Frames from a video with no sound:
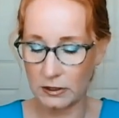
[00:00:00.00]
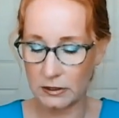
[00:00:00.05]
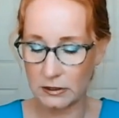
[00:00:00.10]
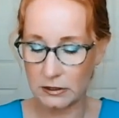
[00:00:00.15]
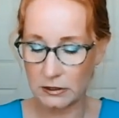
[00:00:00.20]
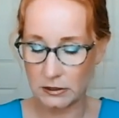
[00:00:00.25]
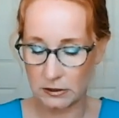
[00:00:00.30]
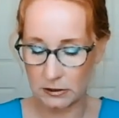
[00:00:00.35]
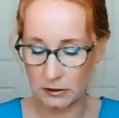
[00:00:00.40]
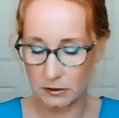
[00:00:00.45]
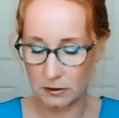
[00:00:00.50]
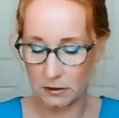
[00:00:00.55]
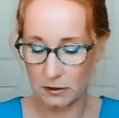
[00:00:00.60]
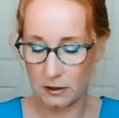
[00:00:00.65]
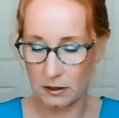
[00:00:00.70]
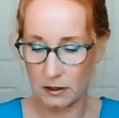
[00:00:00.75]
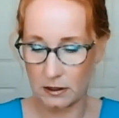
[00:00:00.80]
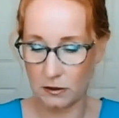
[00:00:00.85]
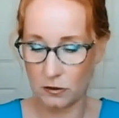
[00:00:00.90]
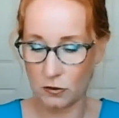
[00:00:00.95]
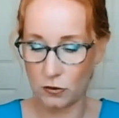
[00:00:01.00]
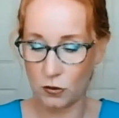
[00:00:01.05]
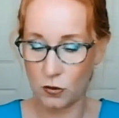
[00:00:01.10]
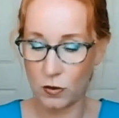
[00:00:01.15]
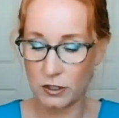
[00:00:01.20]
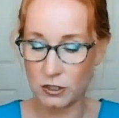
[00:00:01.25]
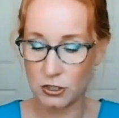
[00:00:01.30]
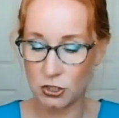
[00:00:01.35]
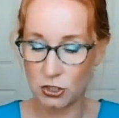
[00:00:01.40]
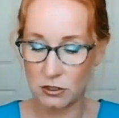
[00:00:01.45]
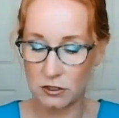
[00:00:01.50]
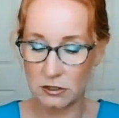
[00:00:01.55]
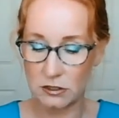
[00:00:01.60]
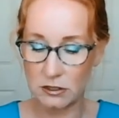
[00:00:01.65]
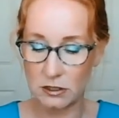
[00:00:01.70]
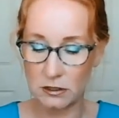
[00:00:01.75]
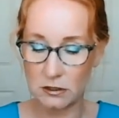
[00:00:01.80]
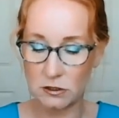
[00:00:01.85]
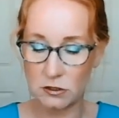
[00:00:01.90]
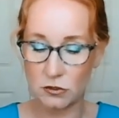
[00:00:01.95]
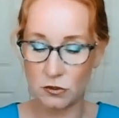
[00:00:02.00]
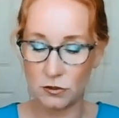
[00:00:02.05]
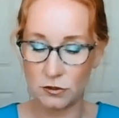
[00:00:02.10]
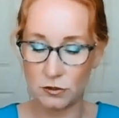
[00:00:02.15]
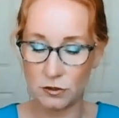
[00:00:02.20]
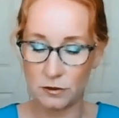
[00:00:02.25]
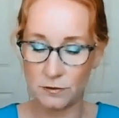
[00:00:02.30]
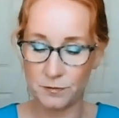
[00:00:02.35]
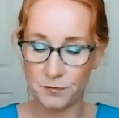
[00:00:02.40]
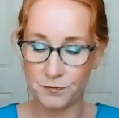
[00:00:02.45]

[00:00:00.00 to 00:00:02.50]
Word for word: is getting their questions answered.